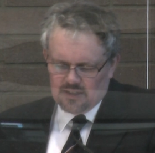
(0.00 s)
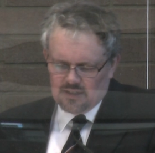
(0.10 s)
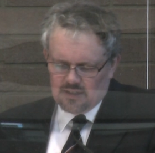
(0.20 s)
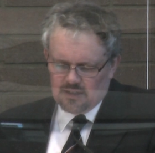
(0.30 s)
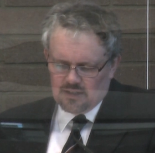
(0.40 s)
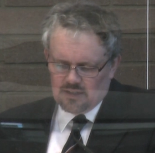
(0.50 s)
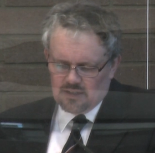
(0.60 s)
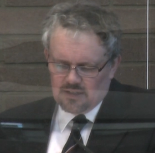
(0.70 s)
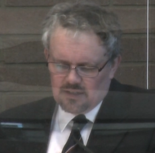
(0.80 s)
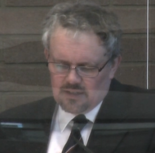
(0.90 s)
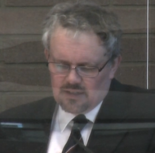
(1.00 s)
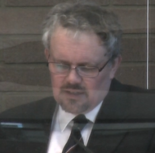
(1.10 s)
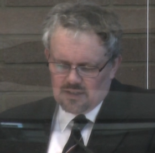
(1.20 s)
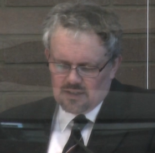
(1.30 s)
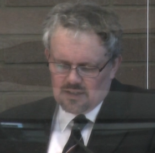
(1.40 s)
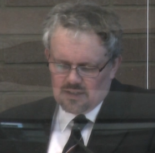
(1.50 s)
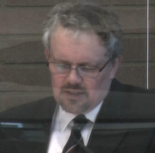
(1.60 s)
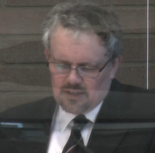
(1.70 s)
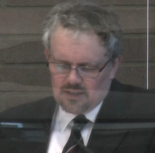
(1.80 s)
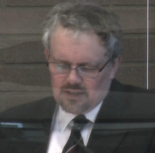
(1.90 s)

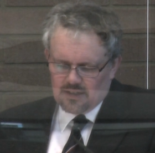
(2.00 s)
[no speech]